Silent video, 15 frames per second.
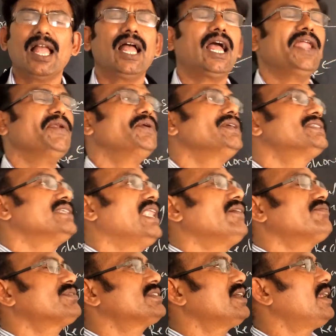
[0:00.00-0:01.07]
Anode is
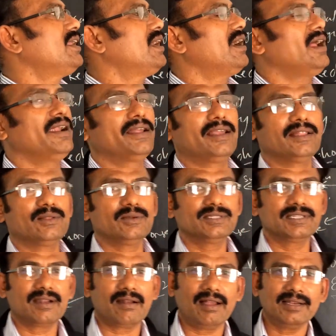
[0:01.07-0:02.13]
left side and cathode is
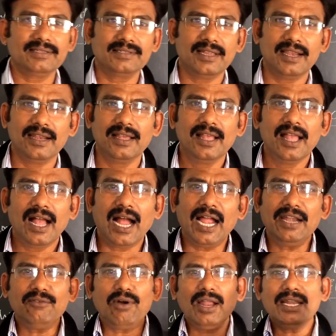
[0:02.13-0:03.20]
the right side,
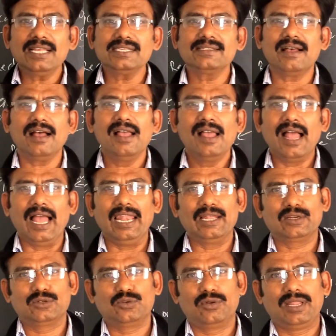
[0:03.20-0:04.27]
and one is the
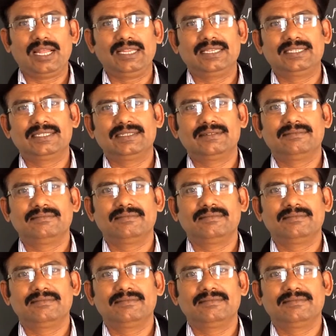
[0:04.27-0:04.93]
electrolytes.